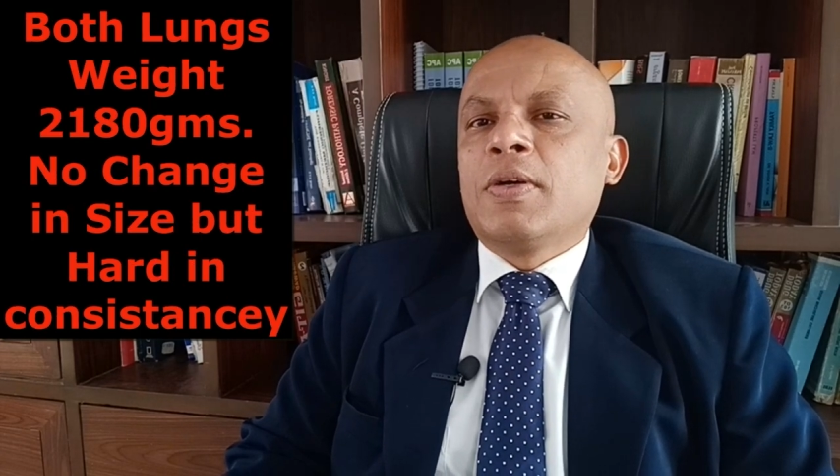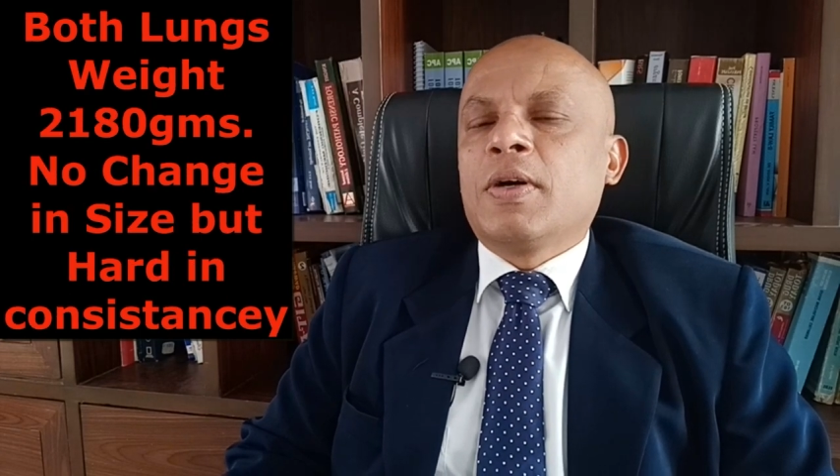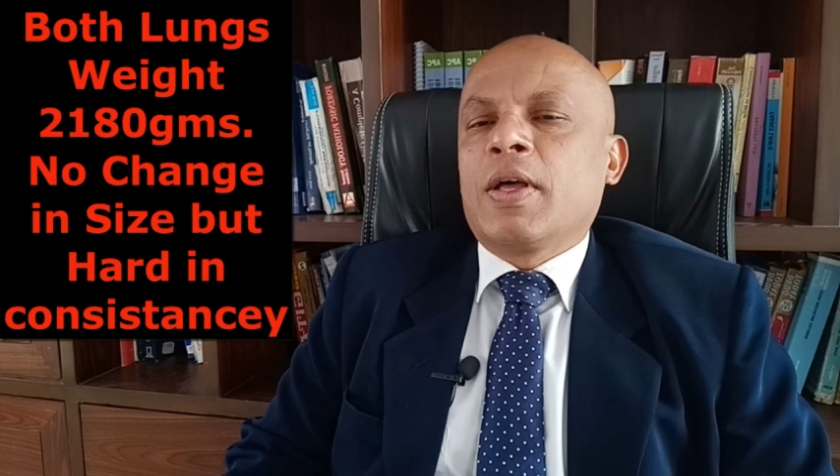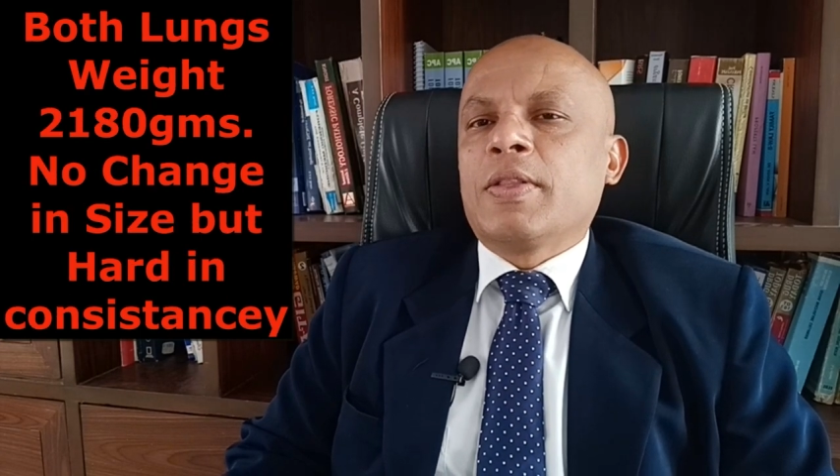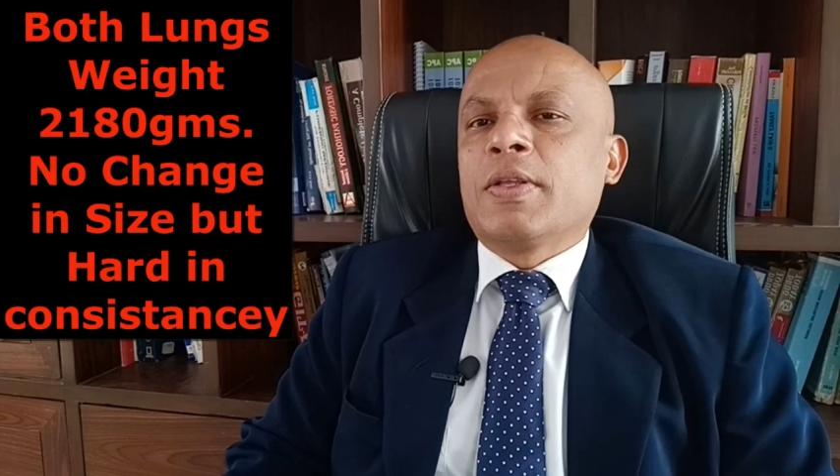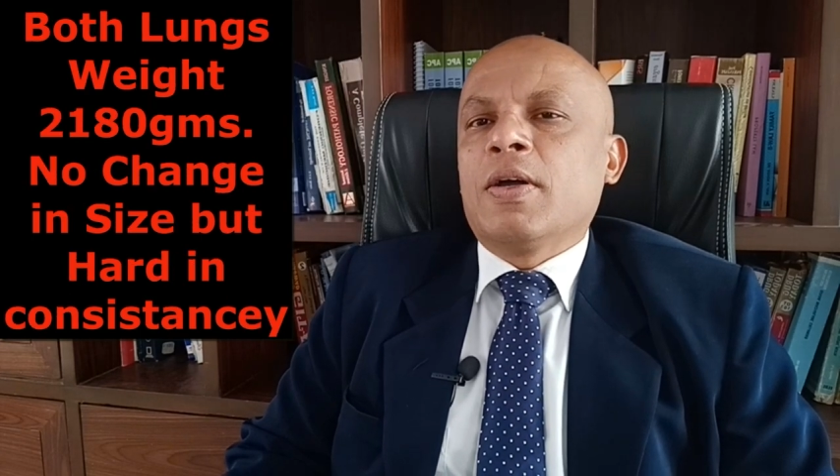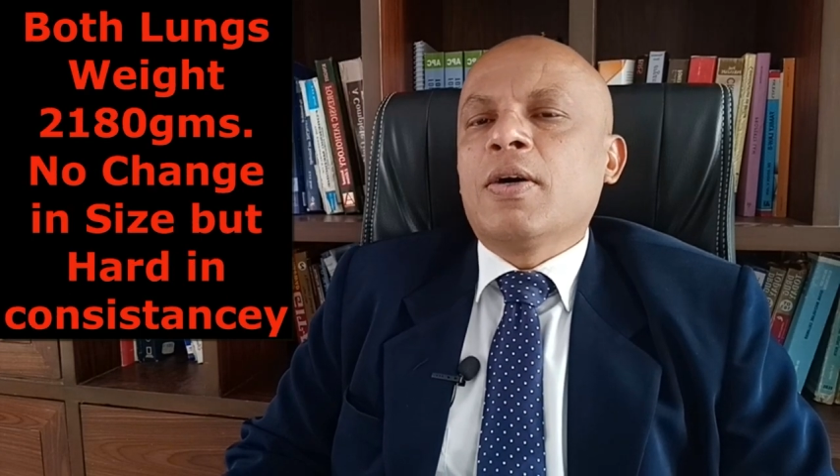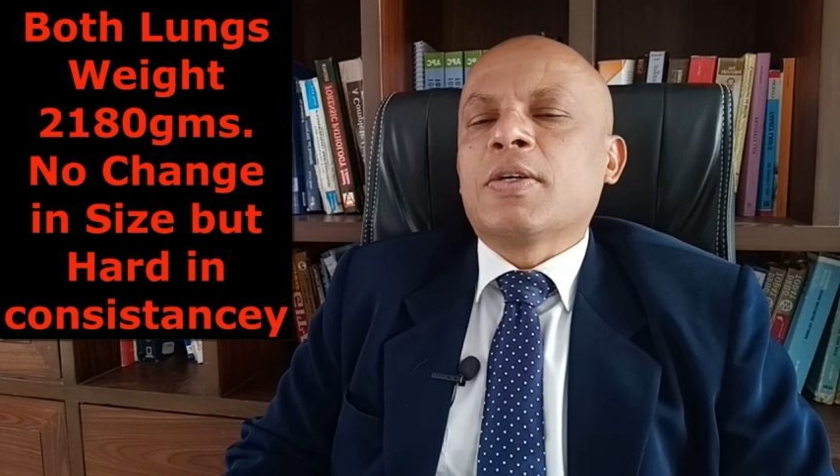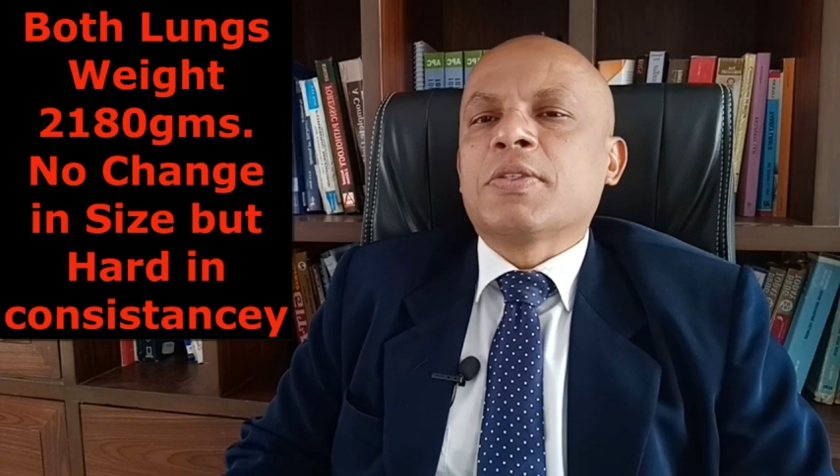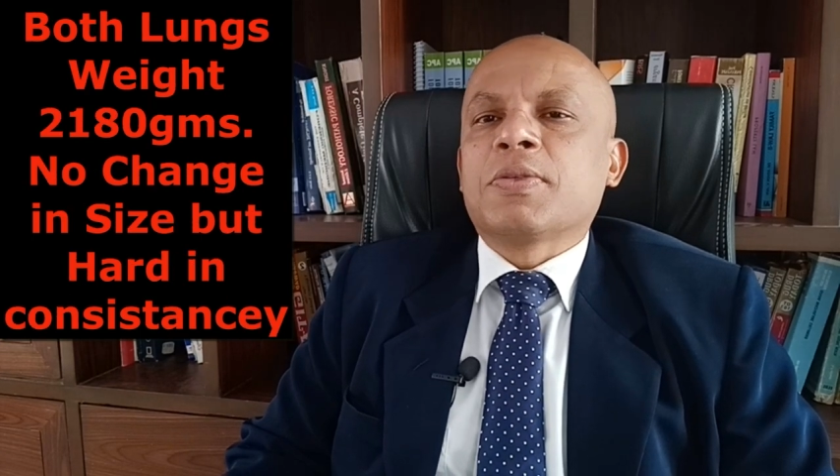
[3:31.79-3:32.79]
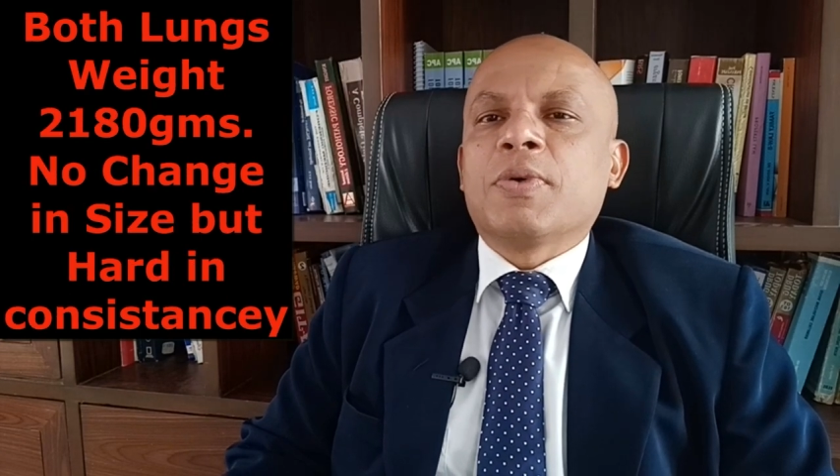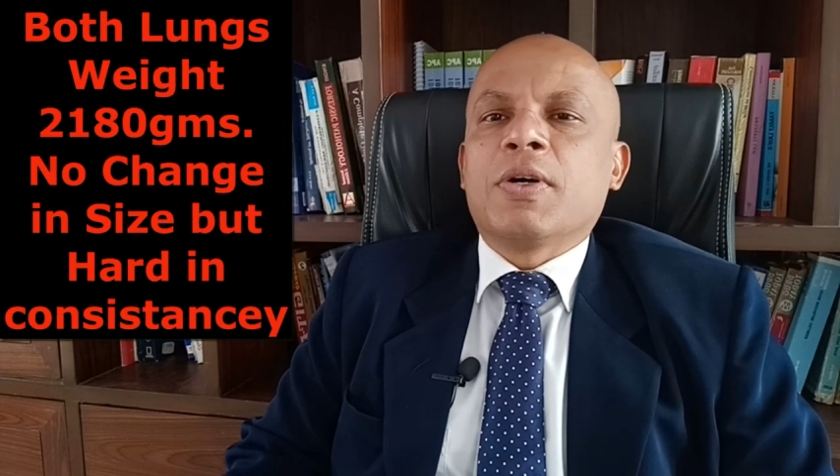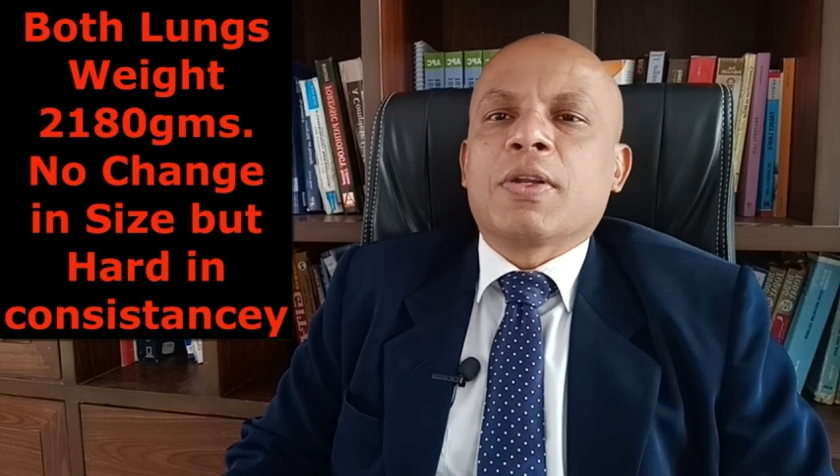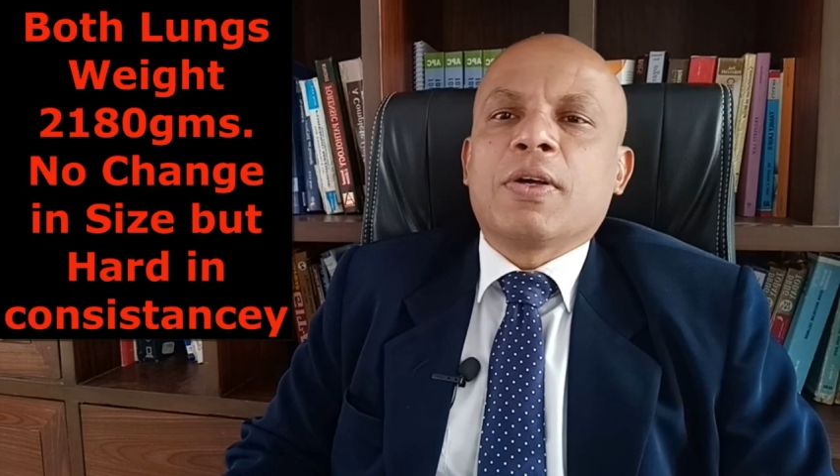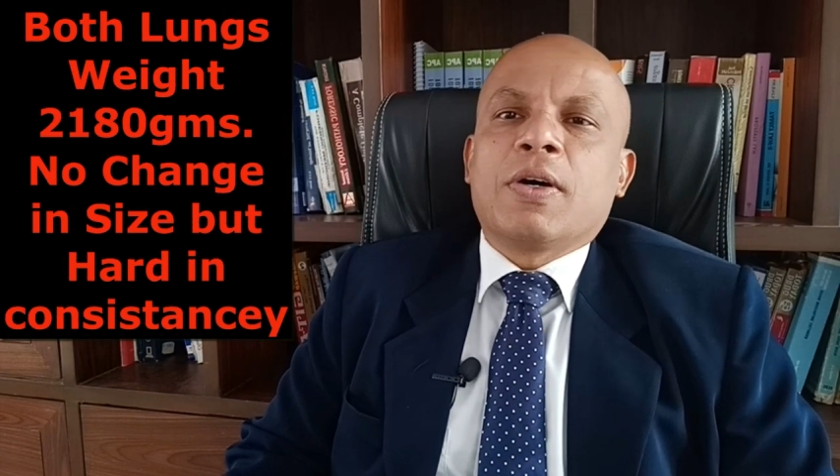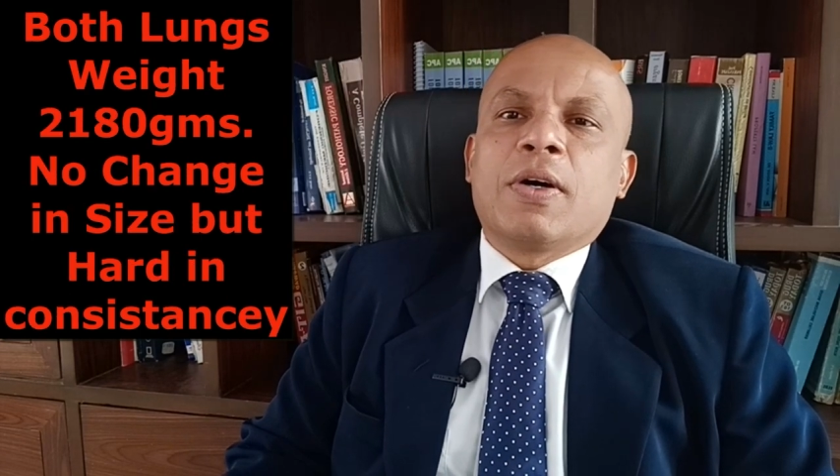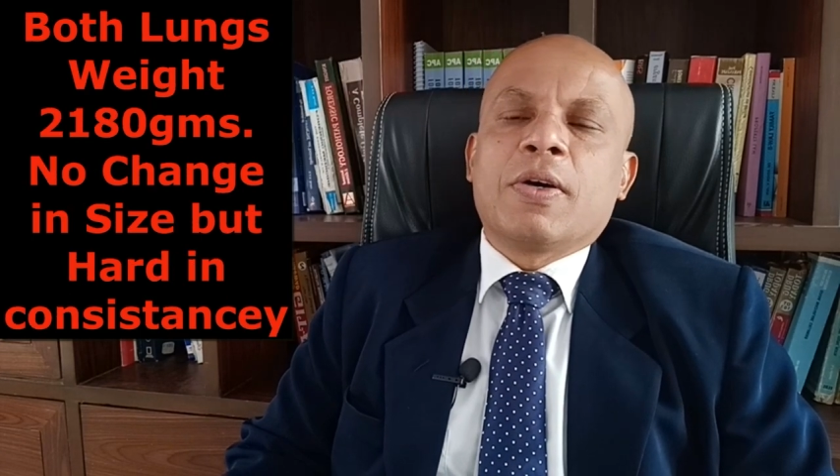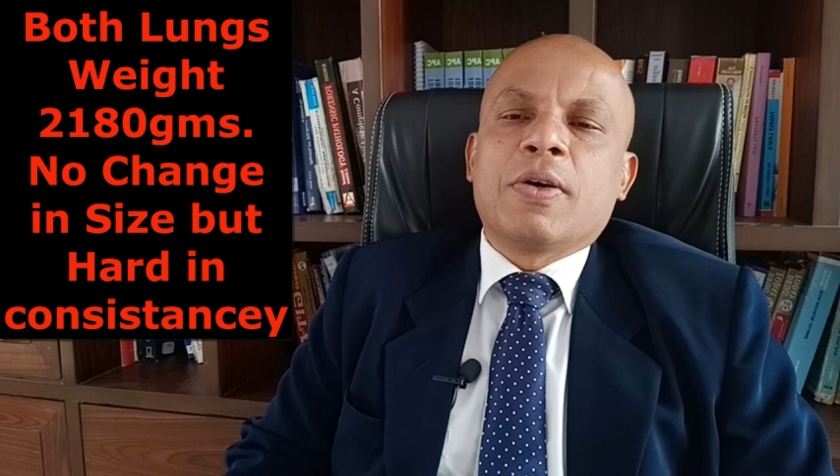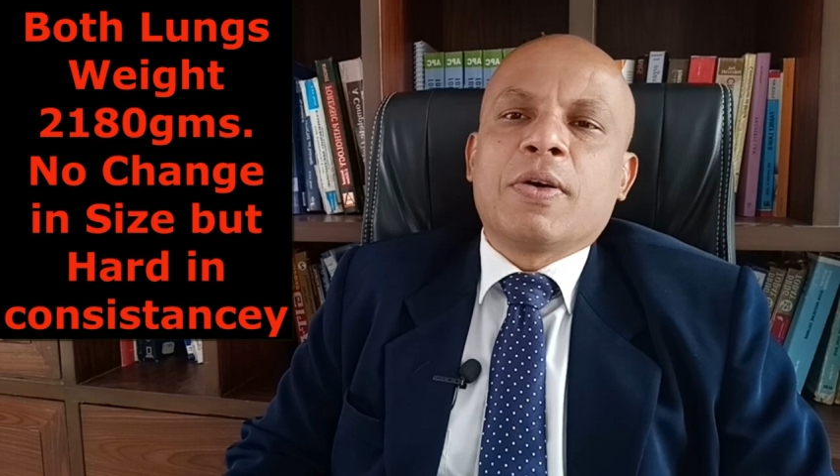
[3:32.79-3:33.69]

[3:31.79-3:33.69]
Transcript: and the lungs were